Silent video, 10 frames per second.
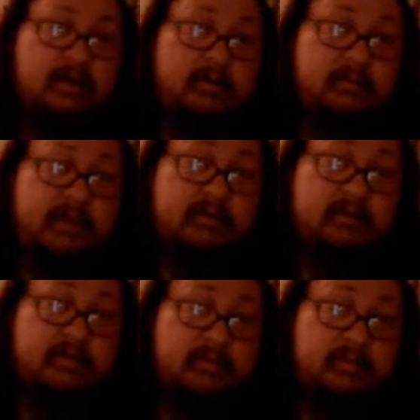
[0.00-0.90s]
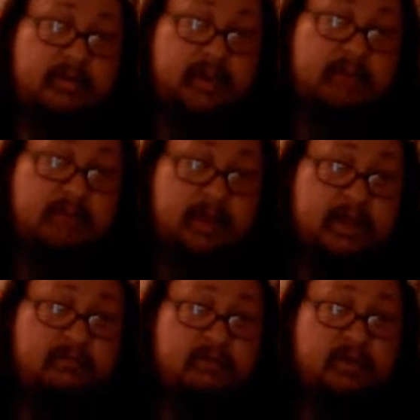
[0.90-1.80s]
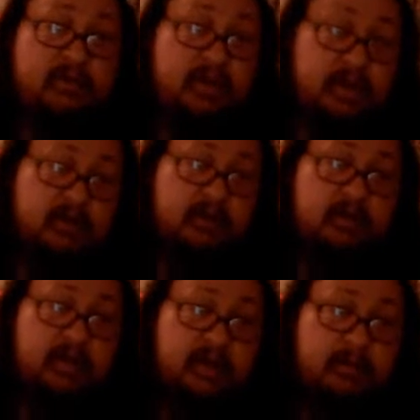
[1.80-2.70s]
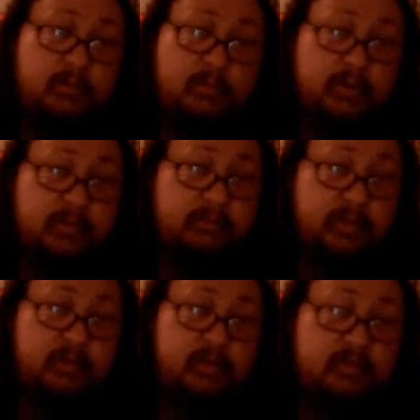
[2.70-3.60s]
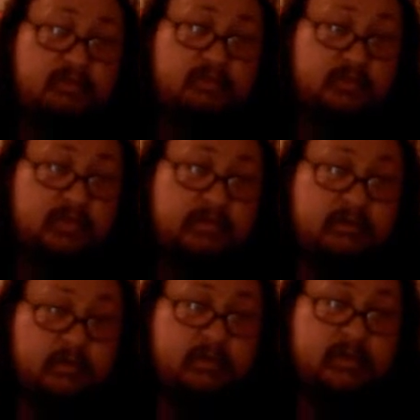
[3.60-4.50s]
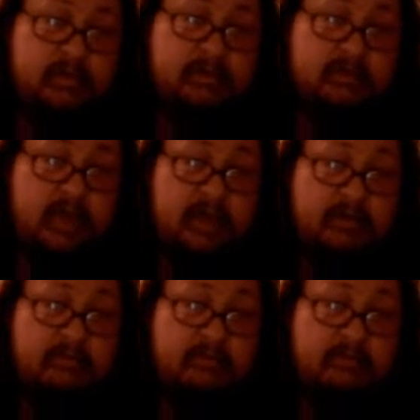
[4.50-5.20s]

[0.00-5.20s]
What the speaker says: basically somebody's ed plan for a year, and a poorly written one can truly screw with somebody's life.